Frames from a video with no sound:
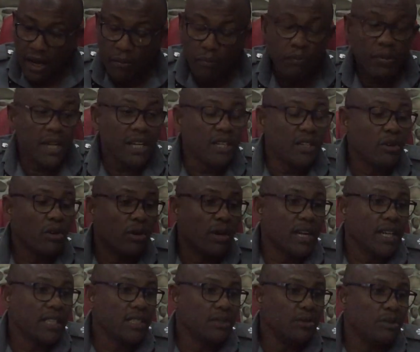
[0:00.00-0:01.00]
and pay the
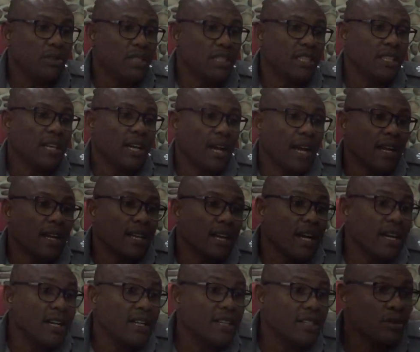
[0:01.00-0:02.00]
correct duty
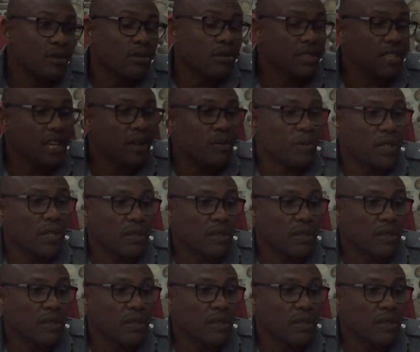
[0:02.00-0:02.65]
and carry his consignment.